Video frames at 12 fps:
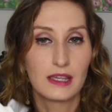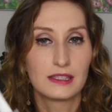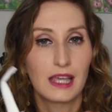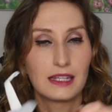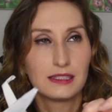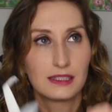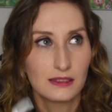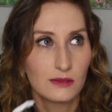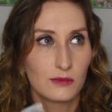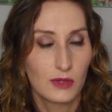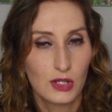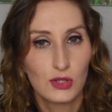is I
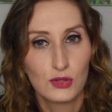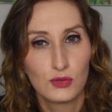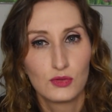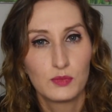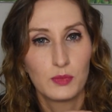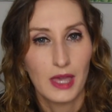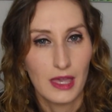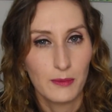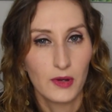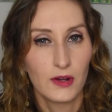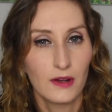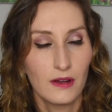didn't want to use
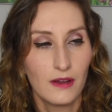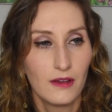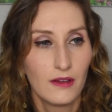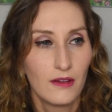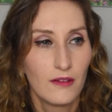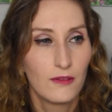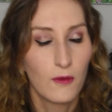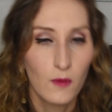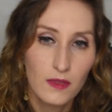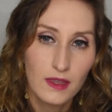paper for